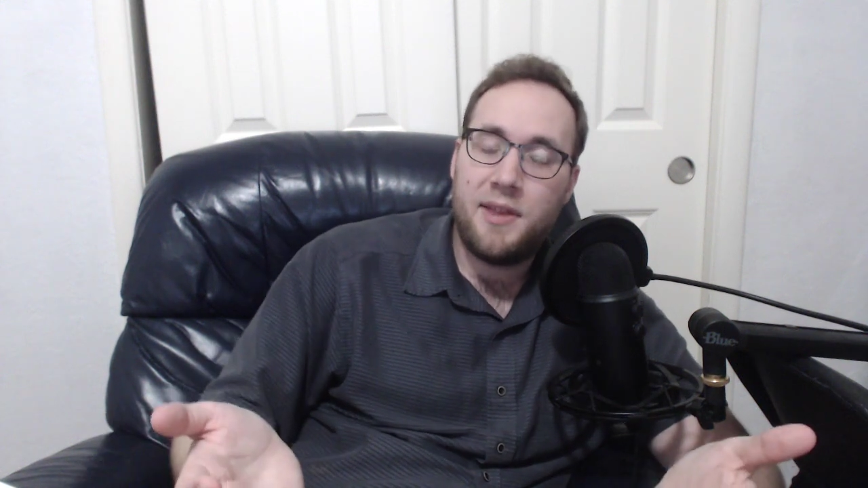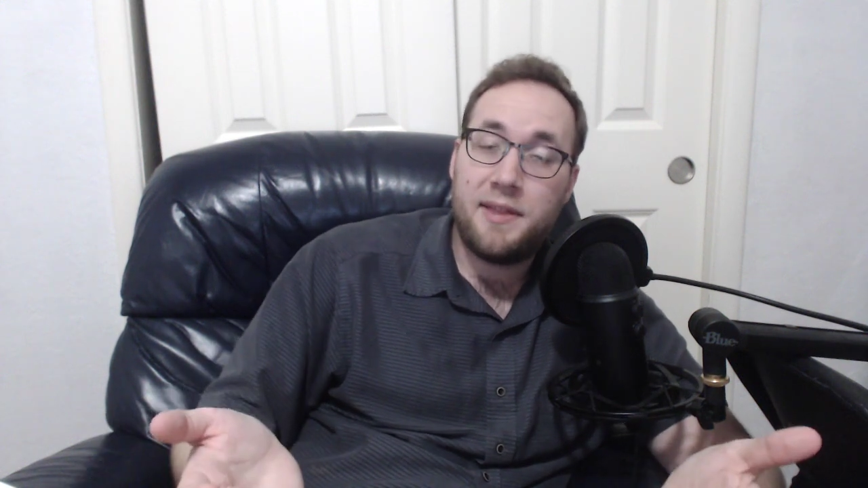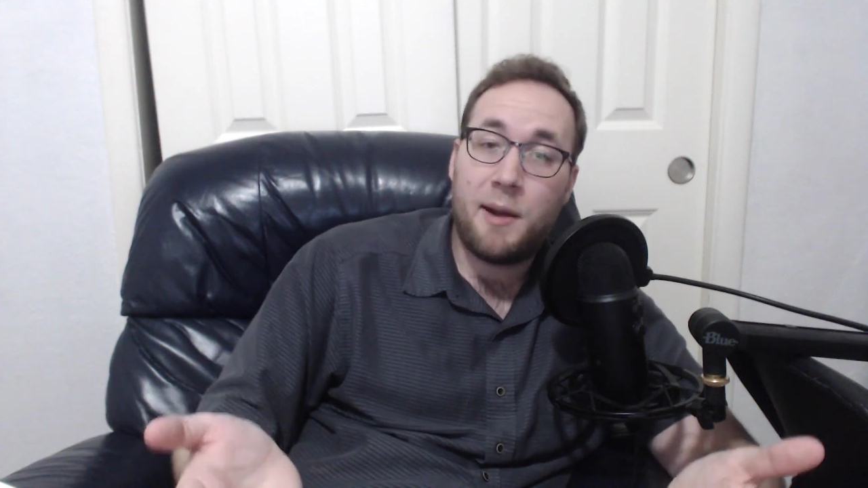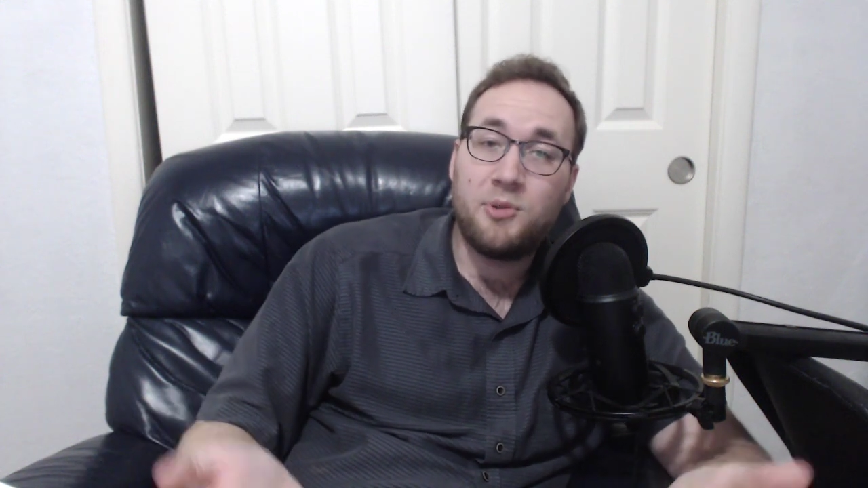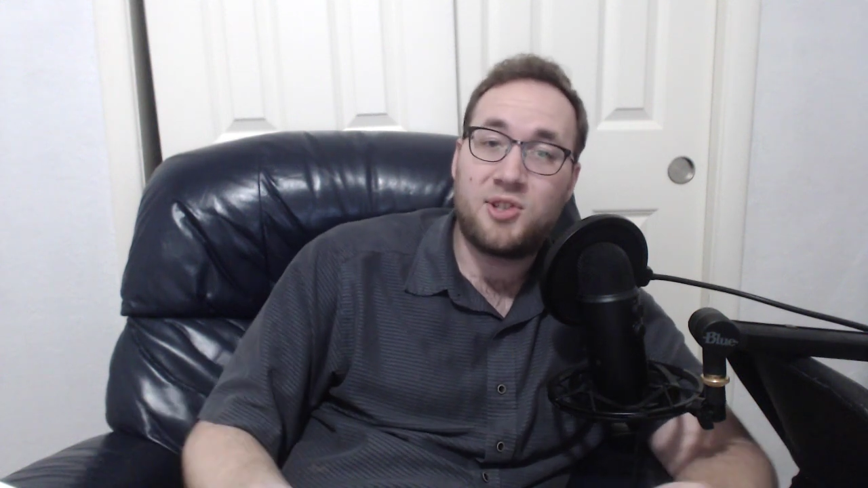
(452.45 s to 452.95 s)
it
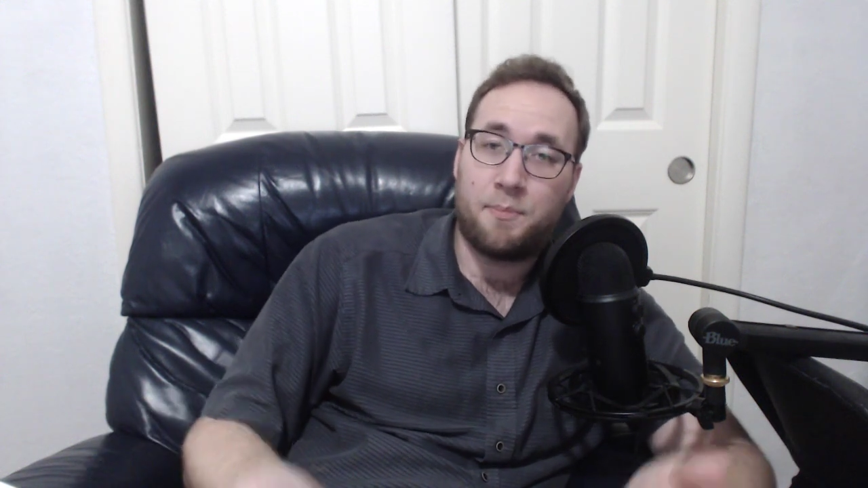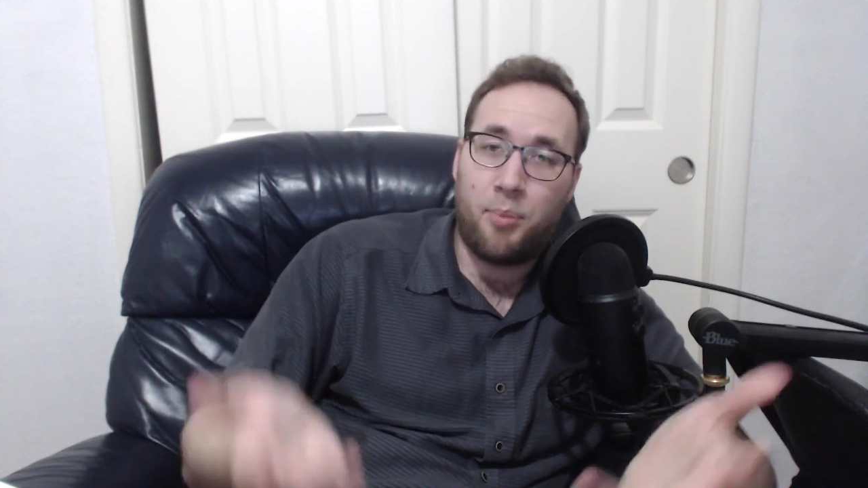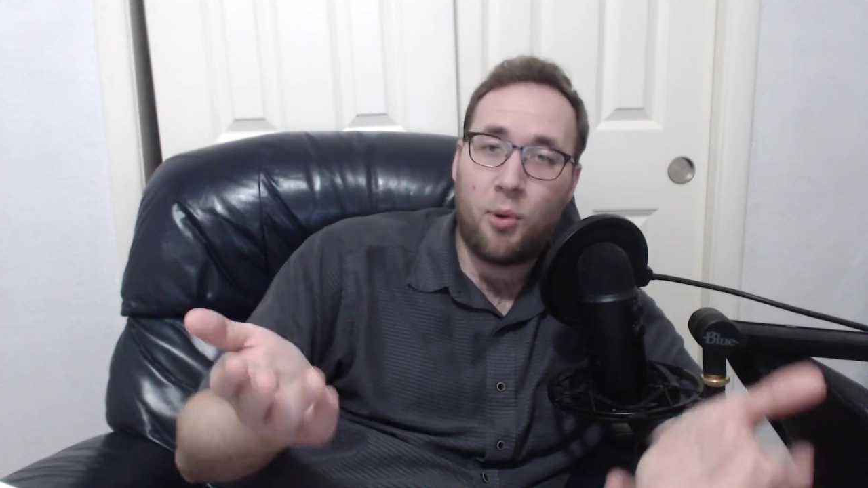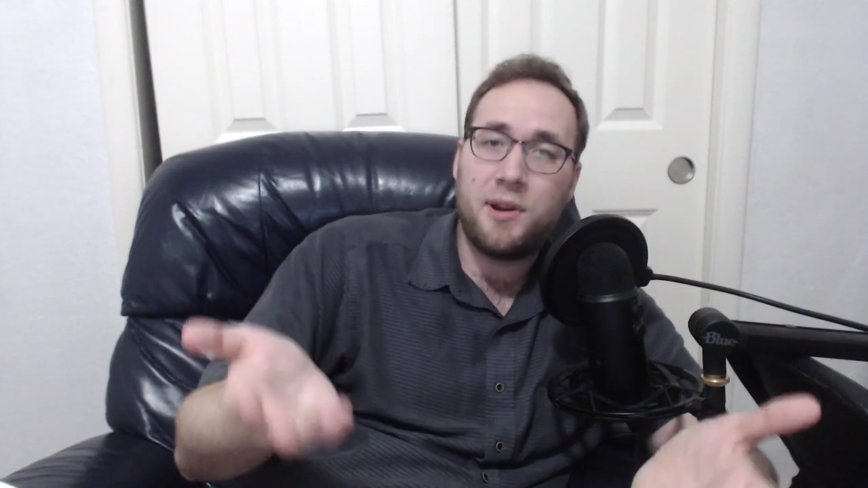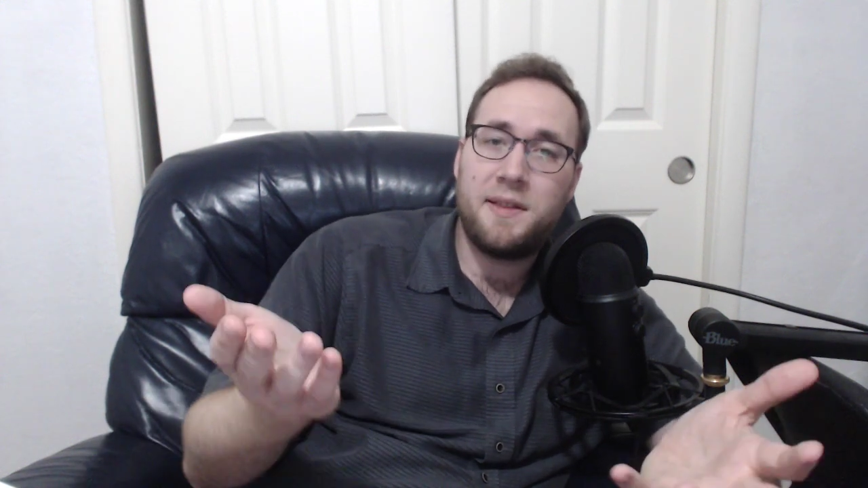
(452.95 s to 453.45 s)
that was
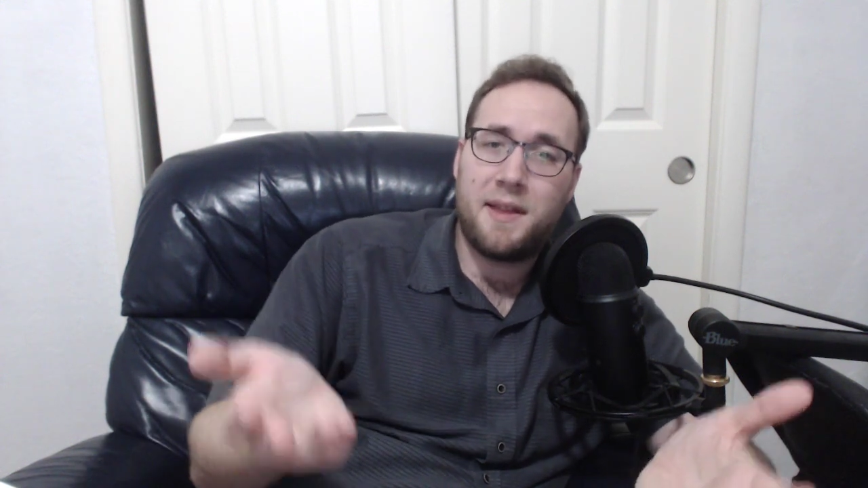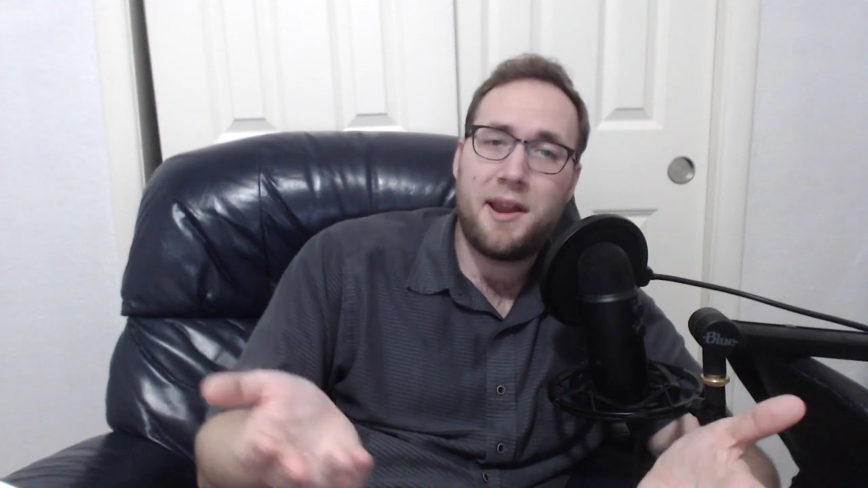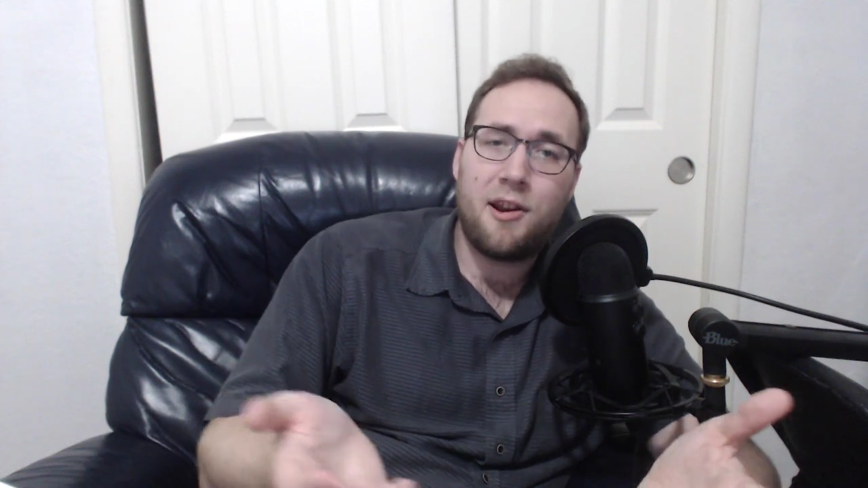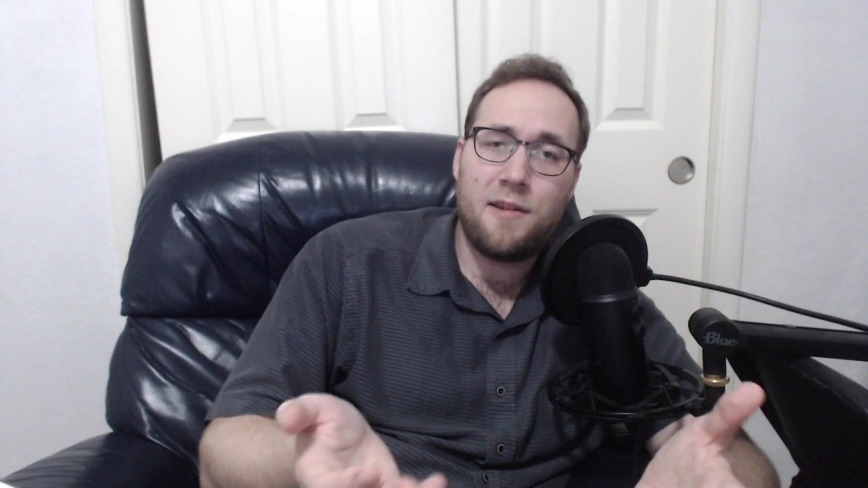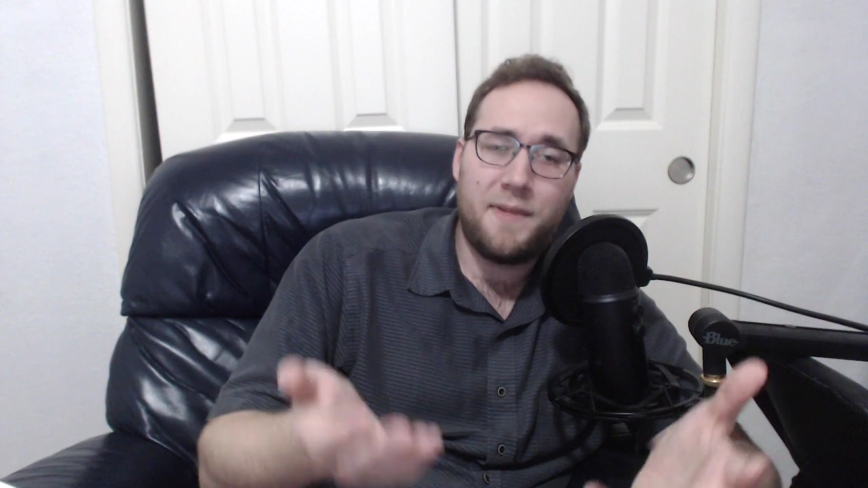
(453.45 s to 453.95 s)
supporting the
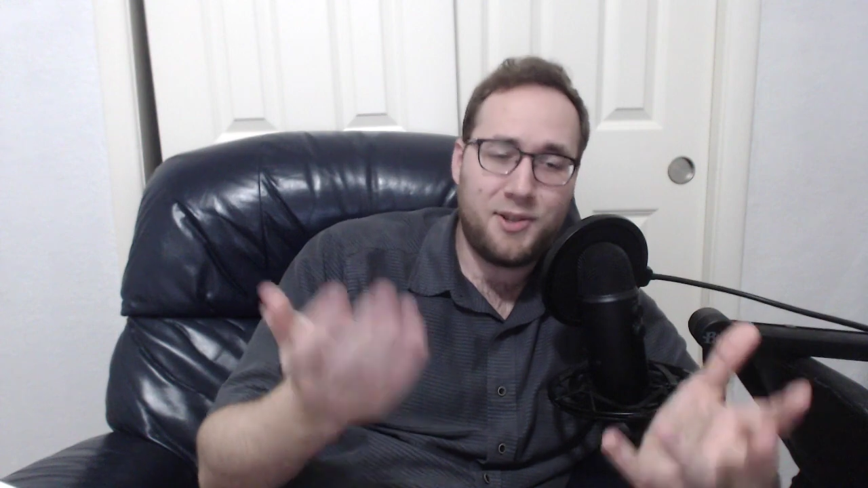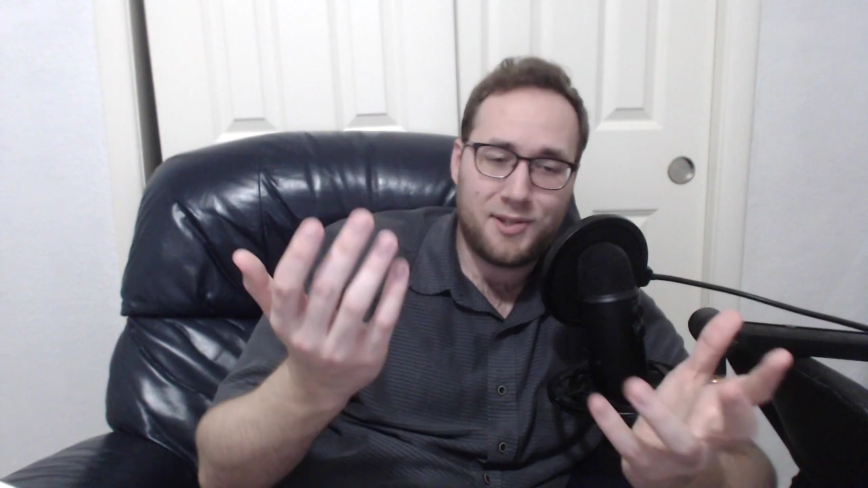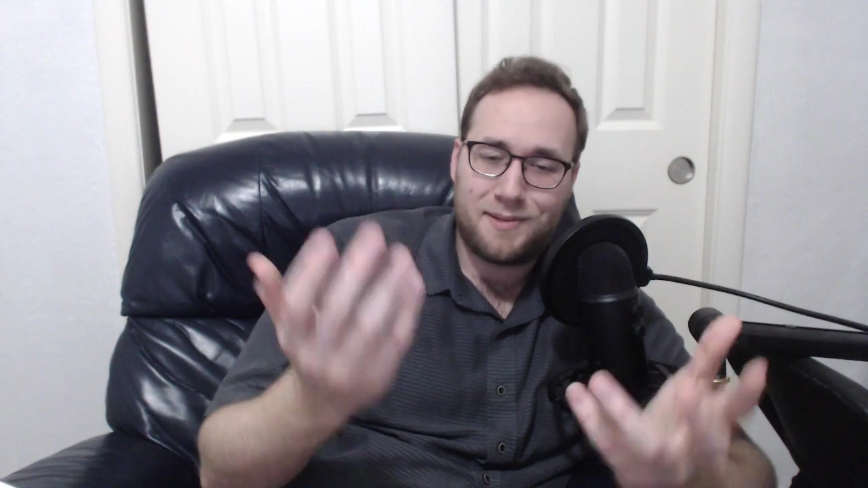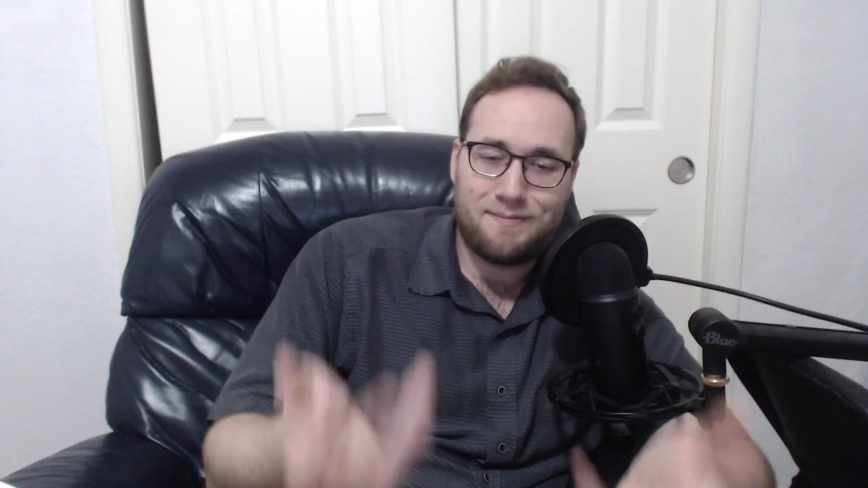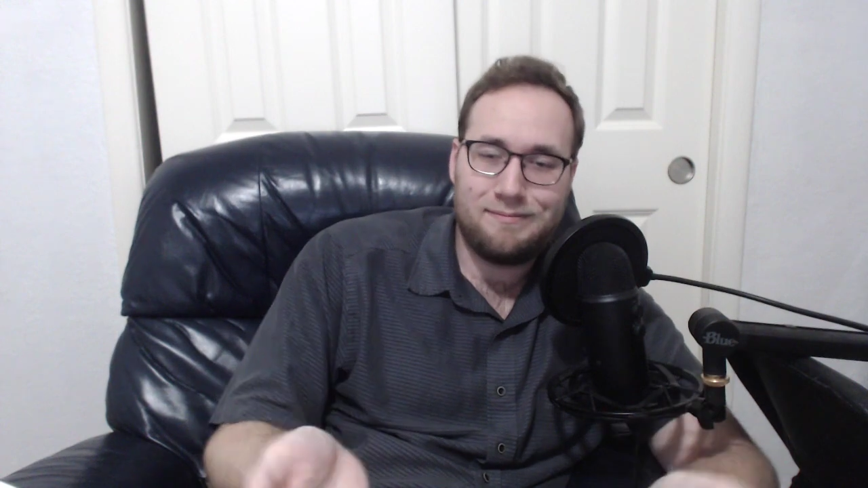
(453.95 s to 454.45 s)
narrative that
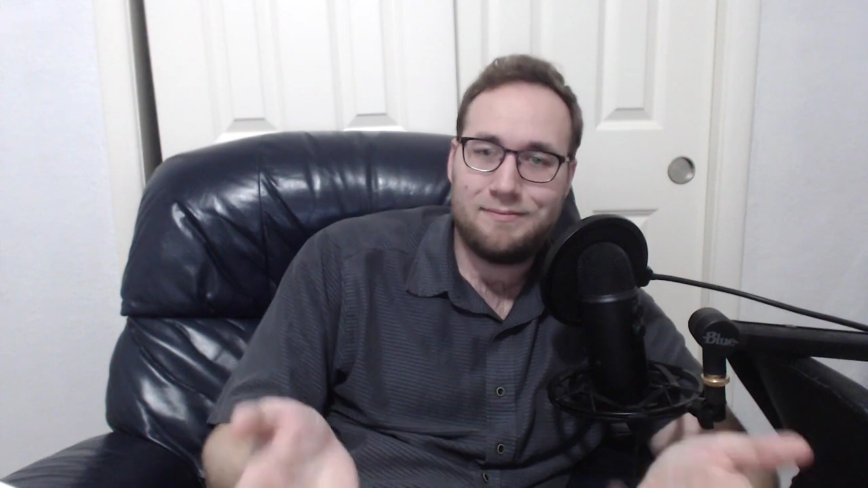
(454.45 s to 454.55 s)
just